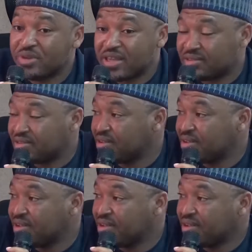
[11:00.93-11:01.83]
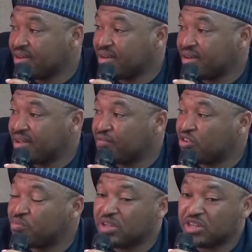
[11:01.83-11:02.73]
two years, they've
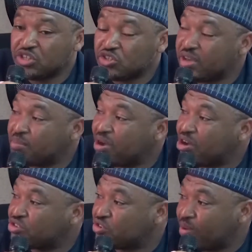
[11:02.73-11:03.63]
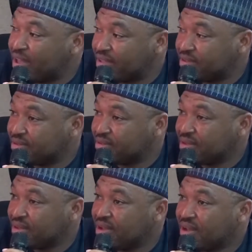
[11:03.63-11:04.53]
not been enjoying power supply.
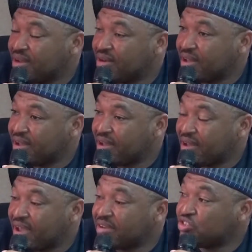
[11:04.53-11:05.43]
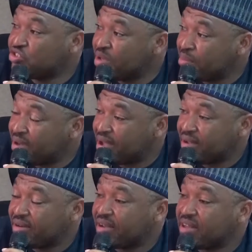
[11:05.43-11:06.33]
And uh, I did
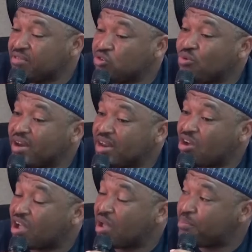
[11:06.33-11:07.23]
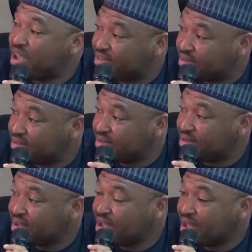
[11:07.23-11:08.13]
remember that even during our campaigns,
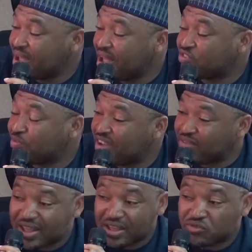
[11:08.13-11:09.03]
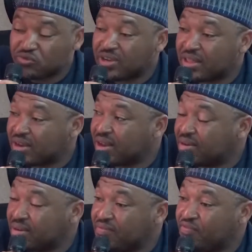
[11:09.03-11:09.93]
as far back as
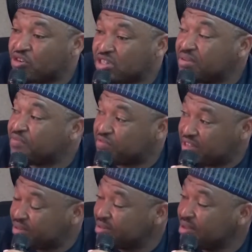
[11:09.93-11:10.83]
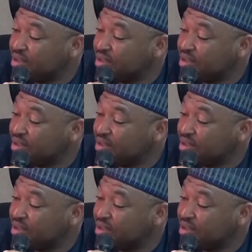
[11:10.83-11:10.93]
2014-15,